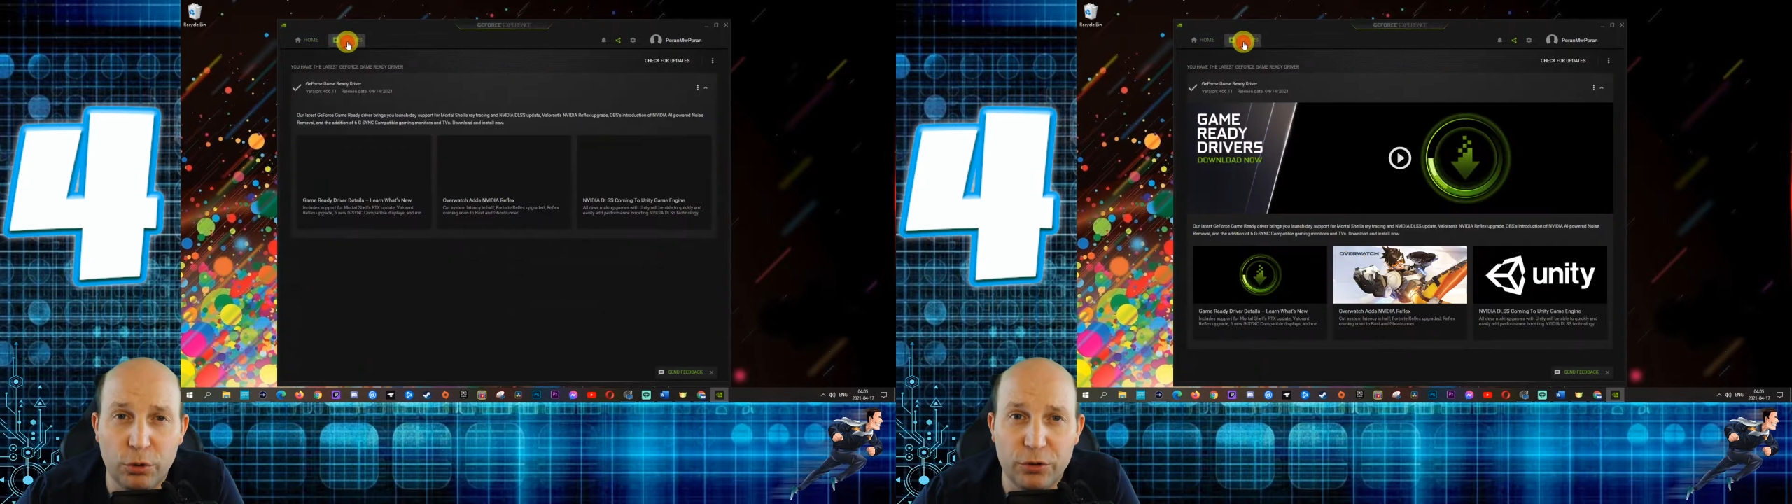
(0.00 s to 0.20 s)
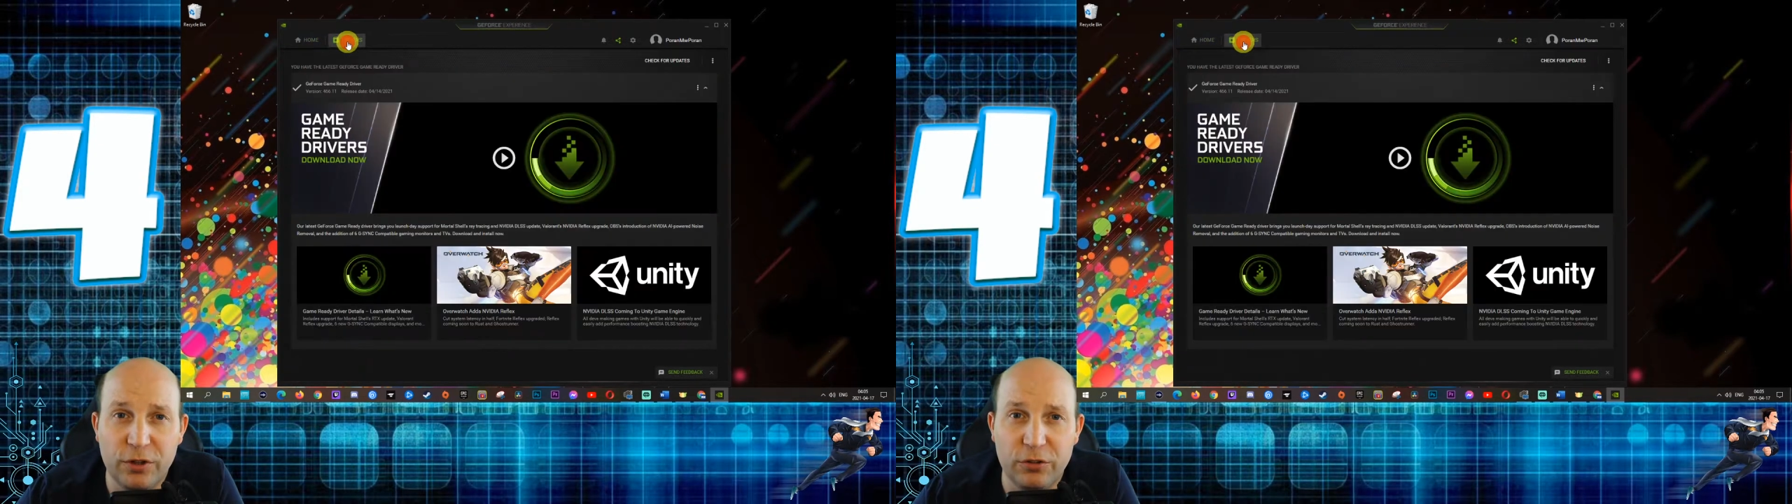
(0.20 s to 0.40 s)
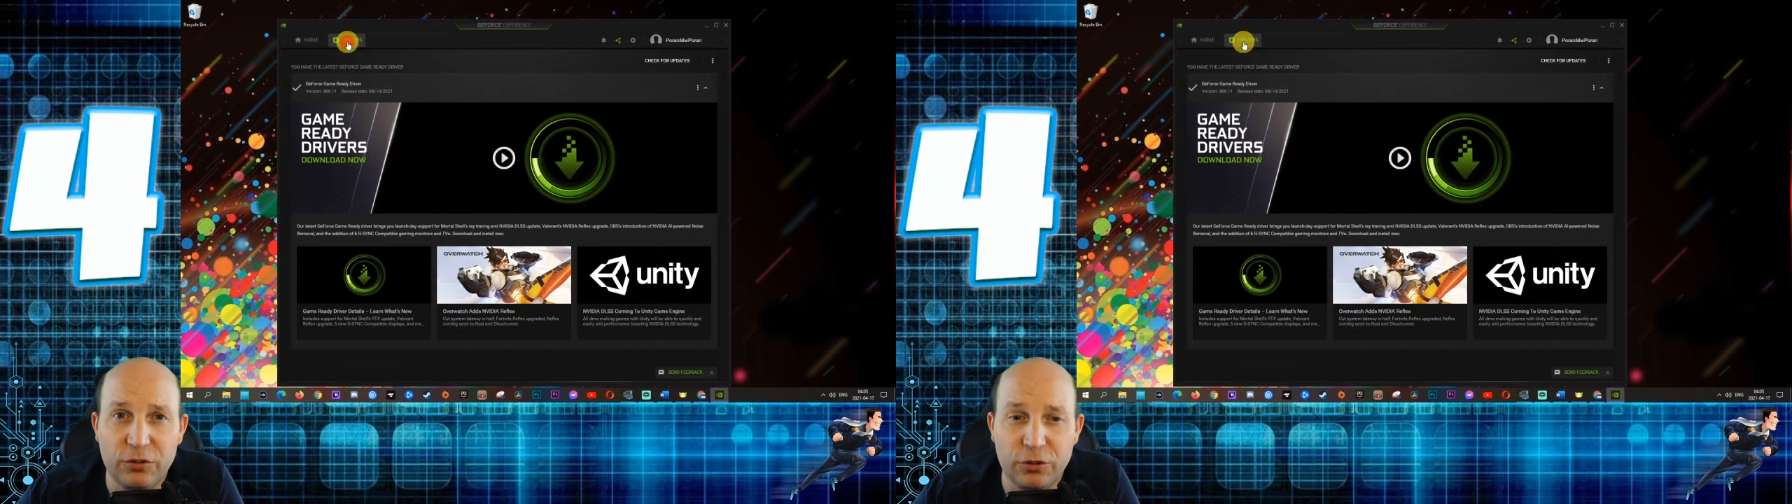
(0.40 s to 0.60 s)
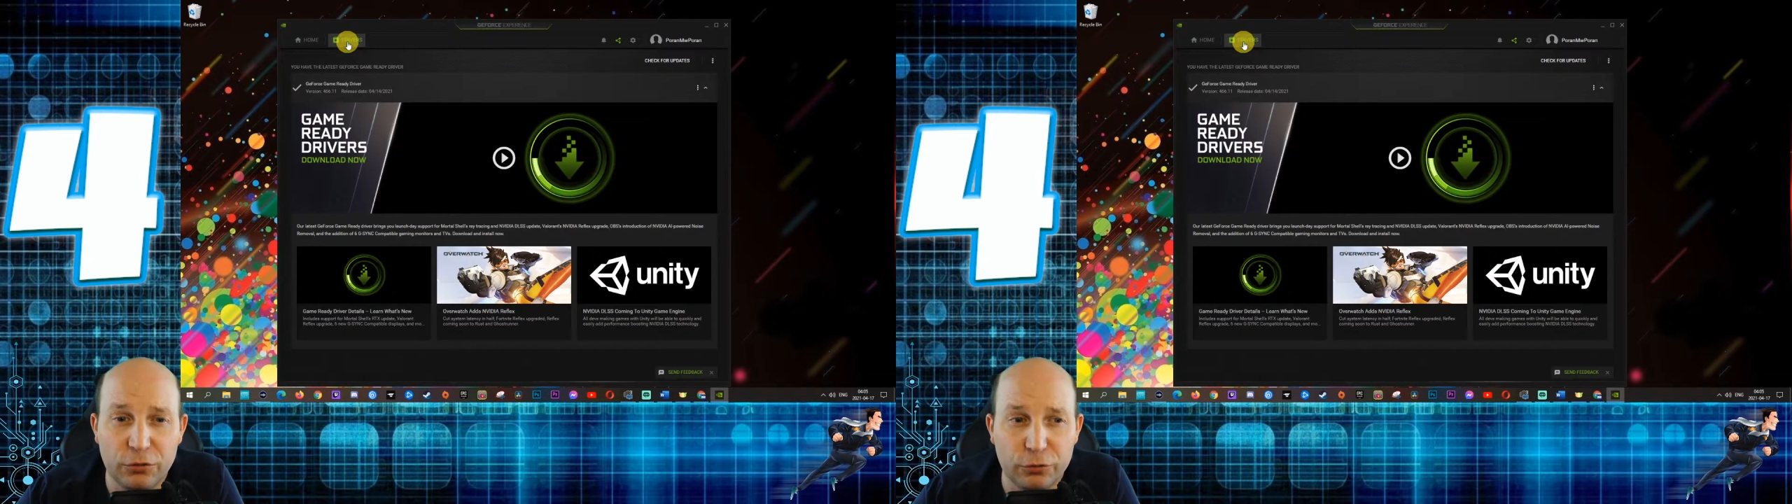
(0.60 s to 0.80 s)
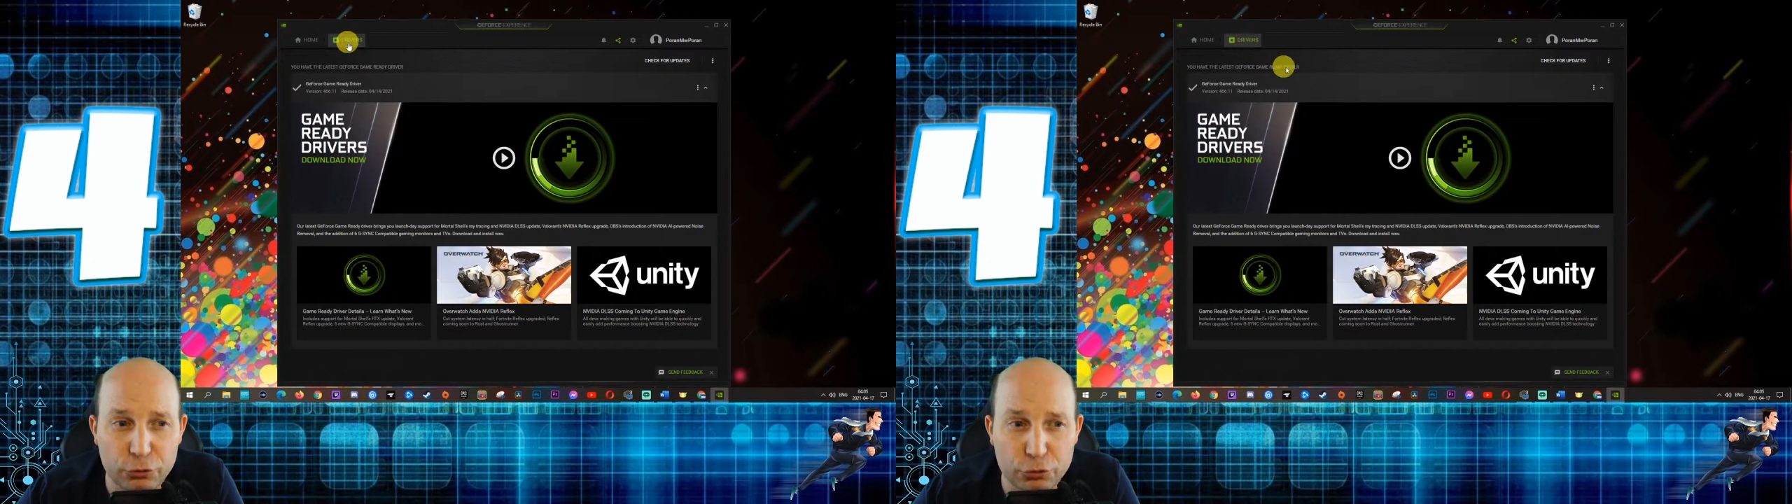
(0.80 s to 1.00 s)
says here
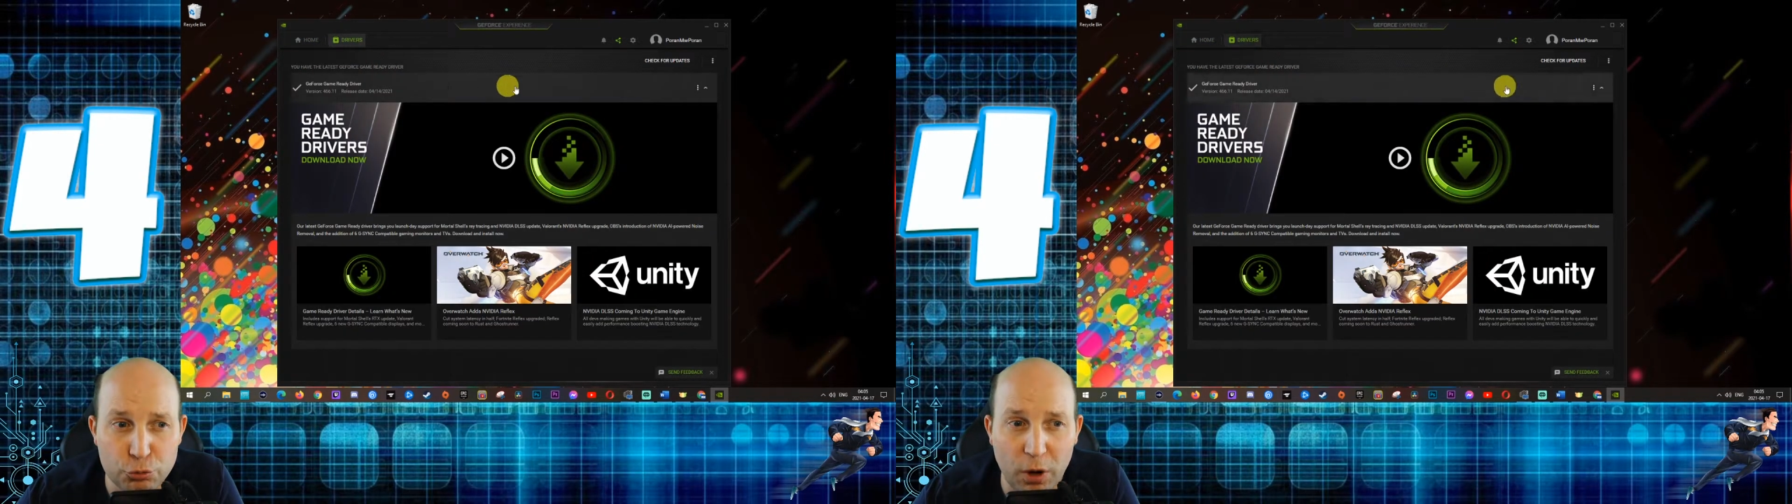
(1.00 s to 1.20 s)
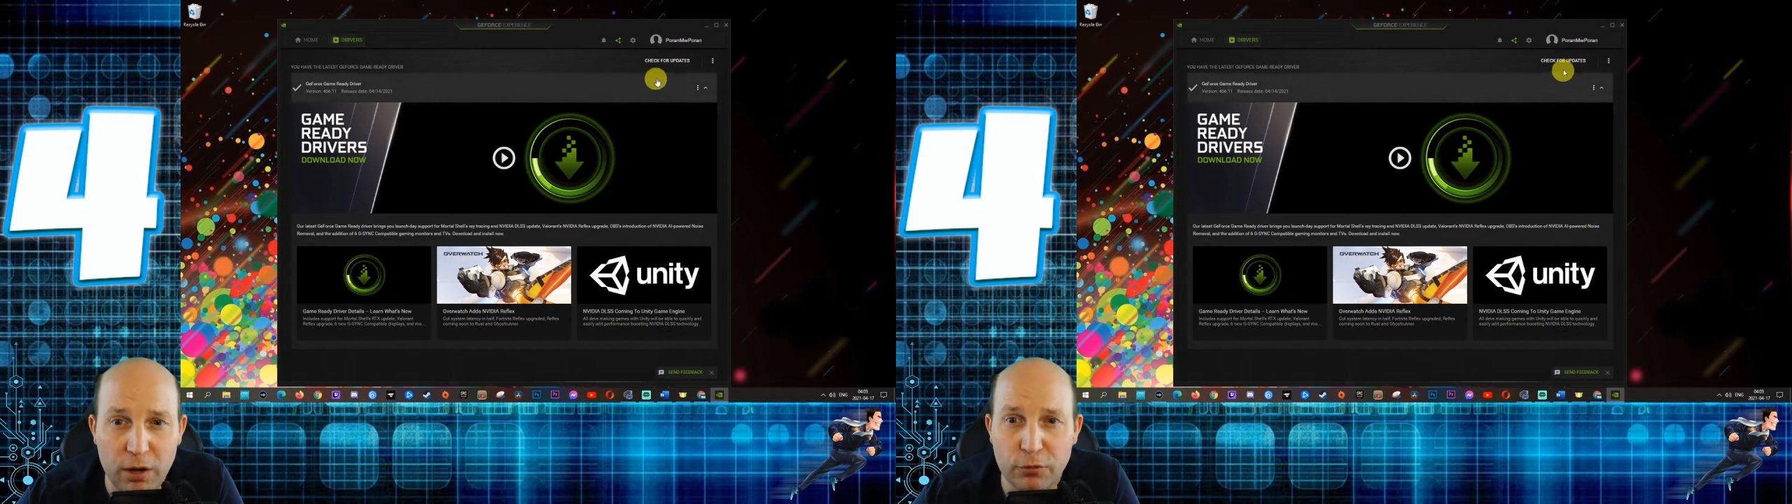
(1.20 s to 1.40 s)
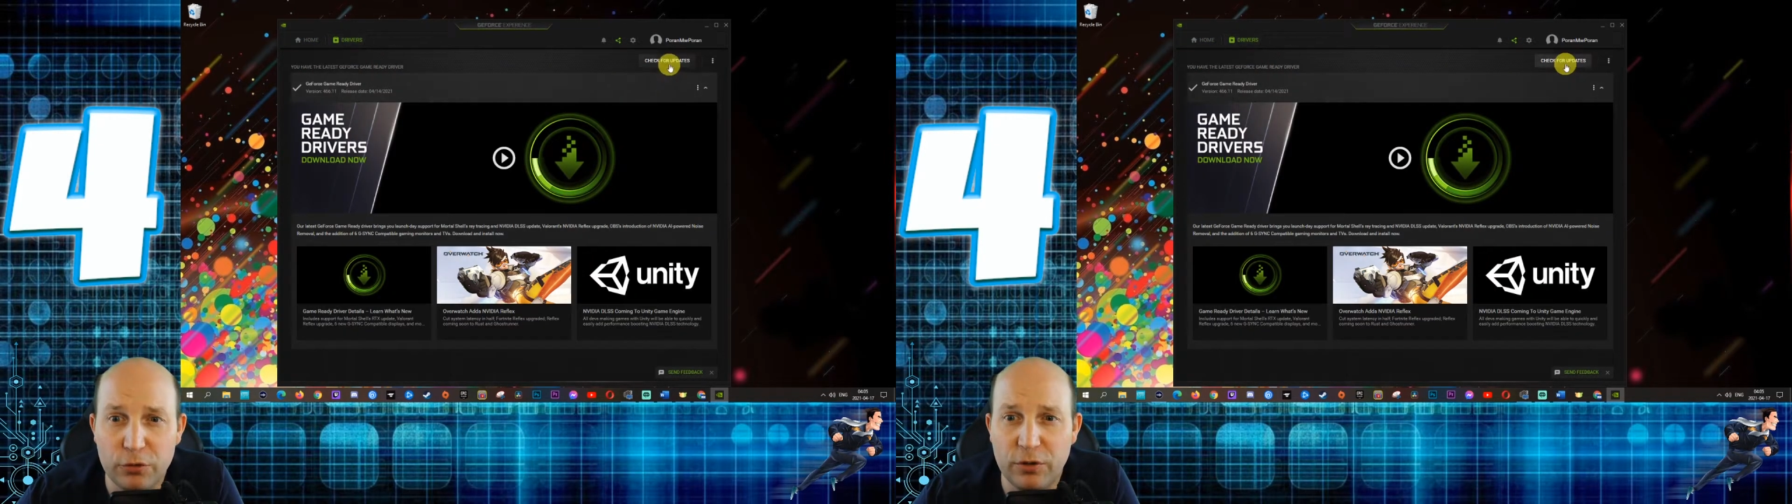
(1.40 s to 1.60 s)
for drivers